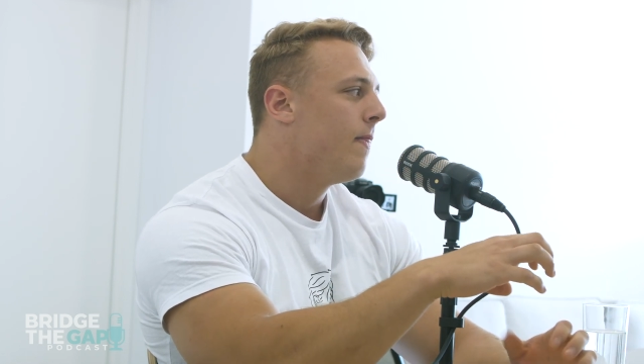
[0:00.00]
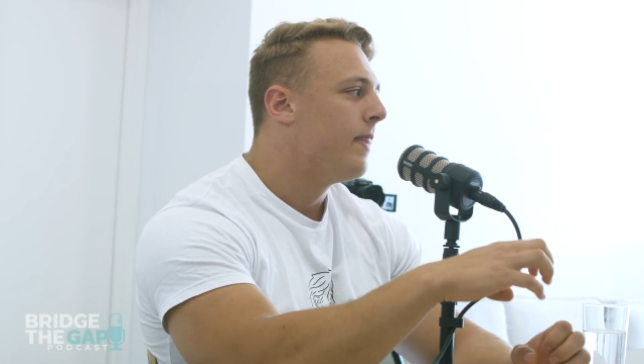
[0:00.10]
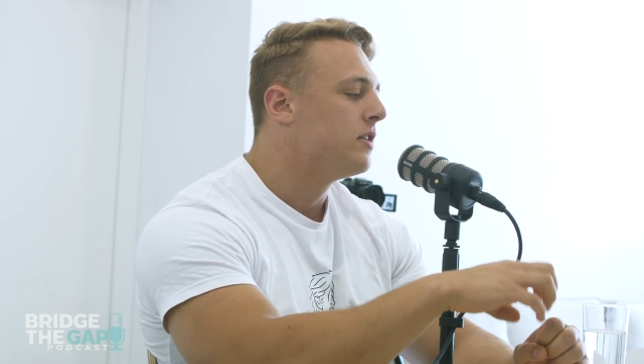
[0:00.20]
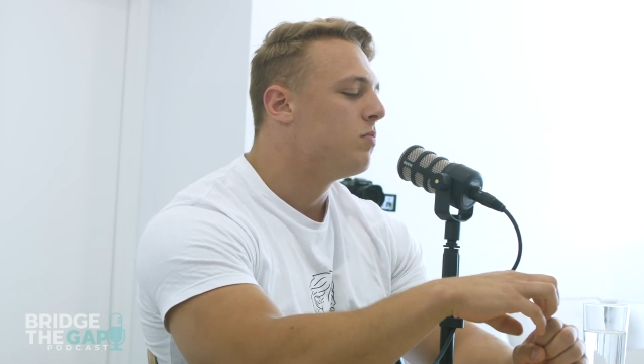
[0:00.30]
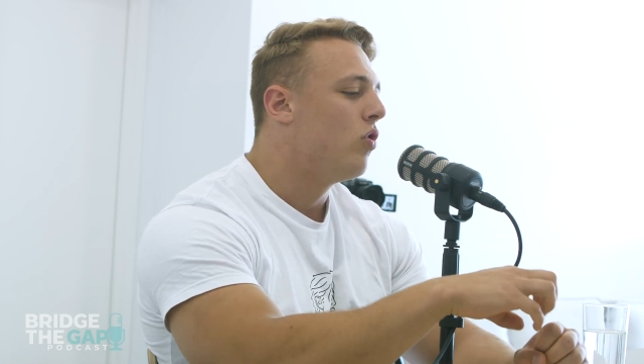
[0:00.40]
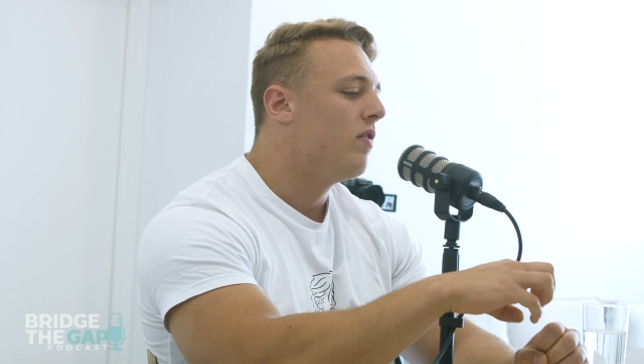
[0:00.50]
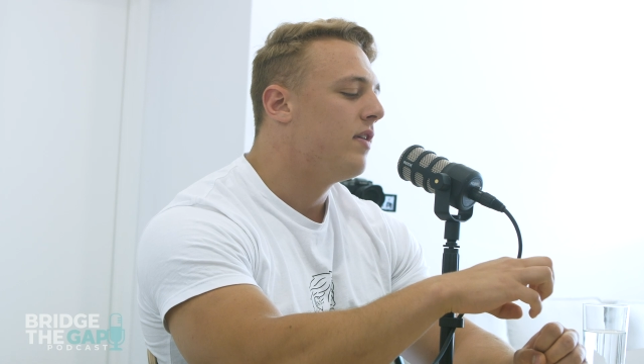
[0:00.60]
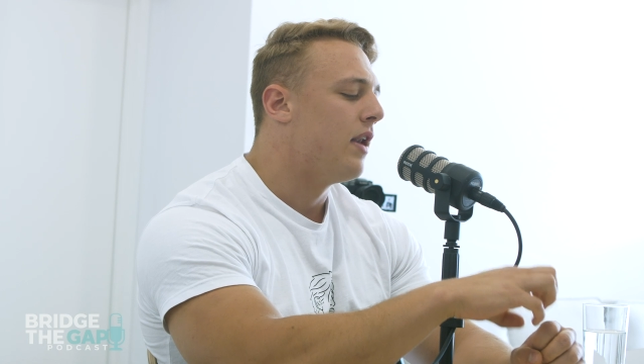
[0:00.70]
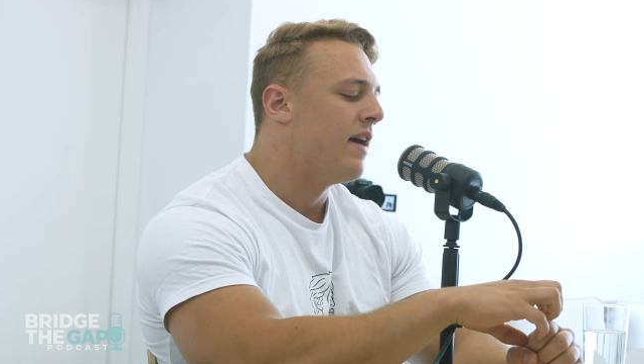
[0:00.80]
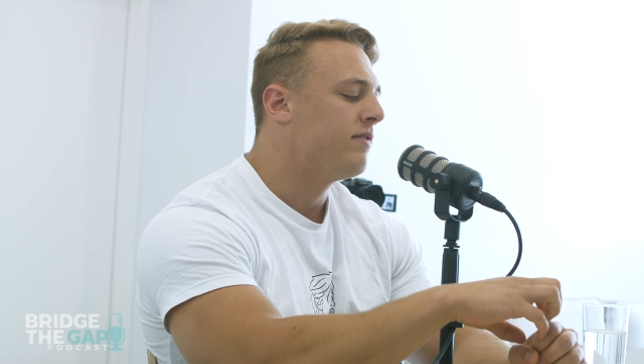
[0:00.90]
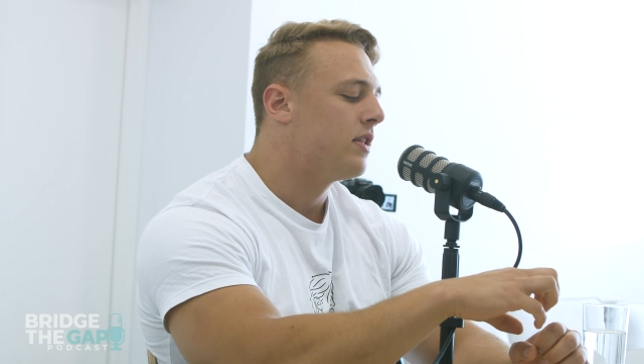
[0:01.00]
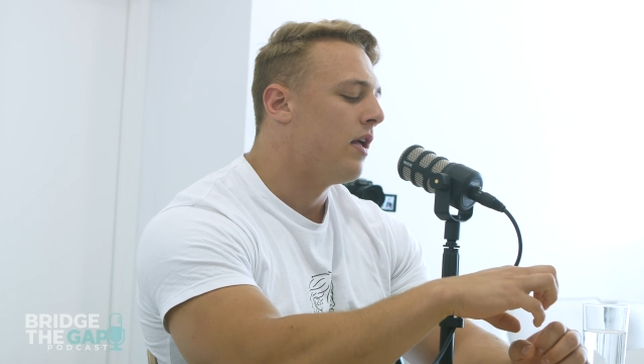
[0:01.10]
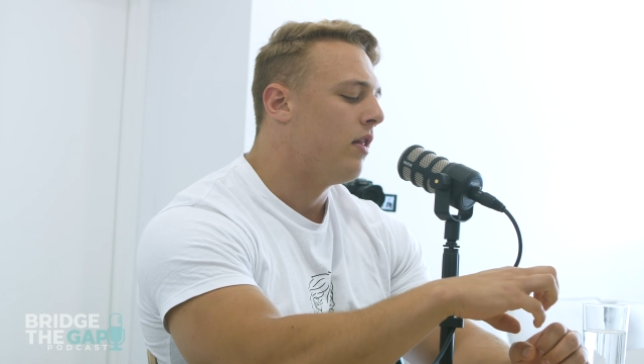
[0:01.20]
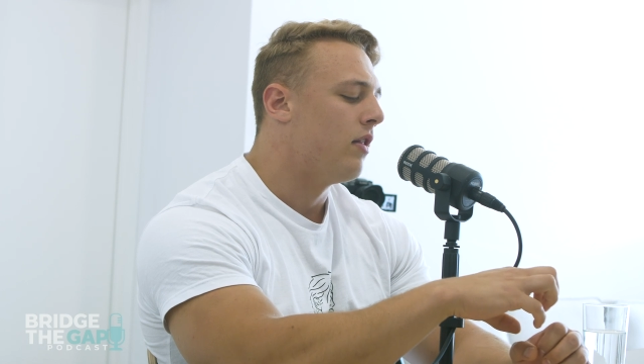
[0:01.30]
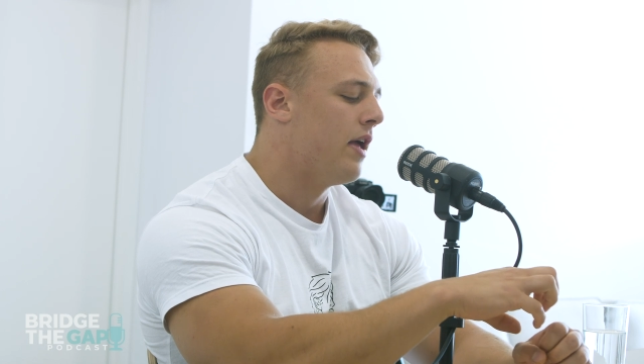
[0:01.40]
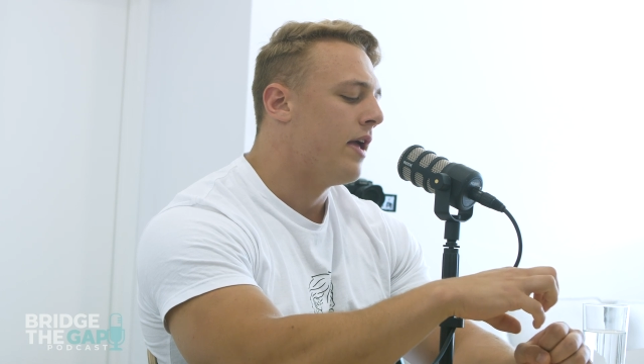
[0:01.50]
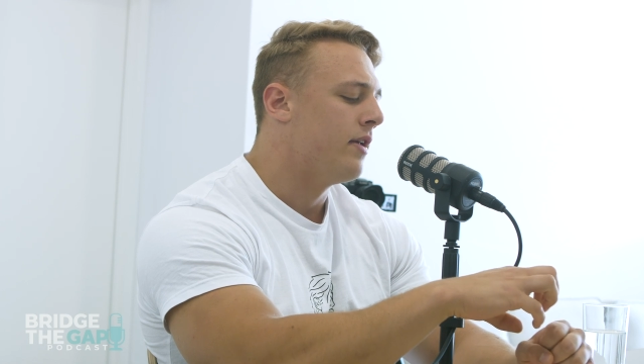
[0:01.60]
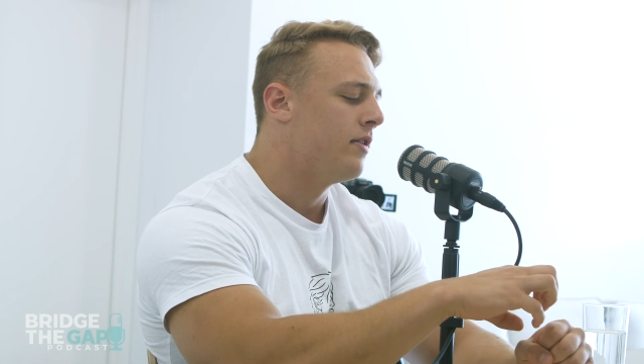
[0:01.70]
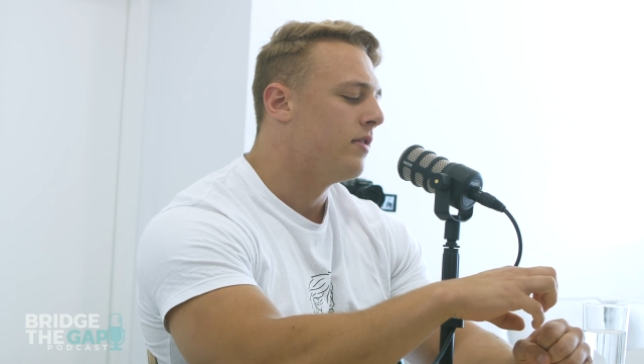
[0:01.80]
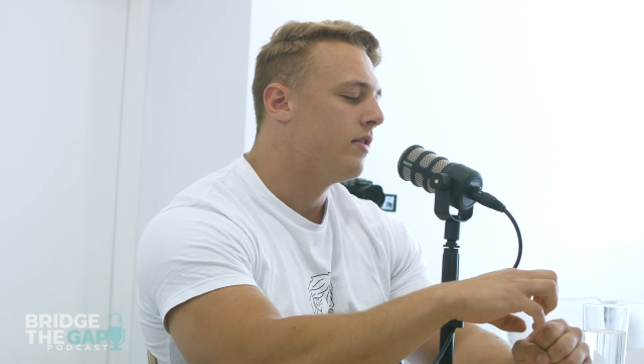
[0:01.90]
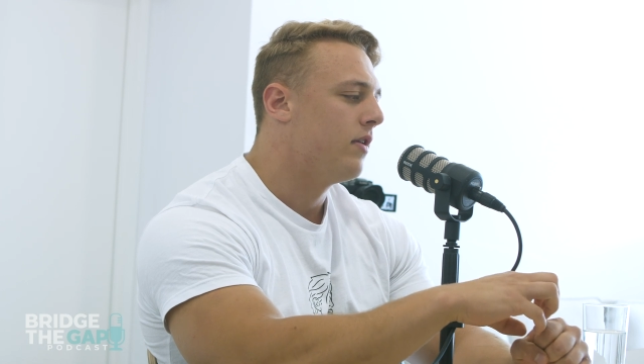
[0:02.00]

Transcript: there's more of a lifestyle and